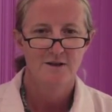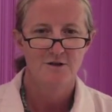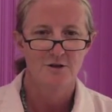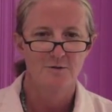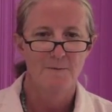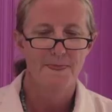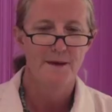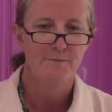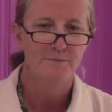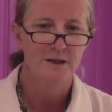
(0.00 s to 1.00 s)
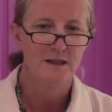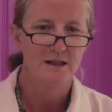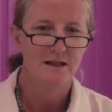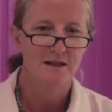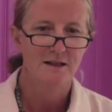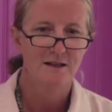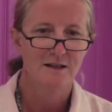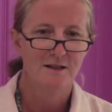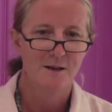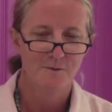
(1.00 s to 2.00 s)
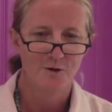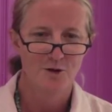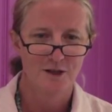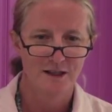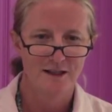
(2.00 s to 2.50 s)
So be comforted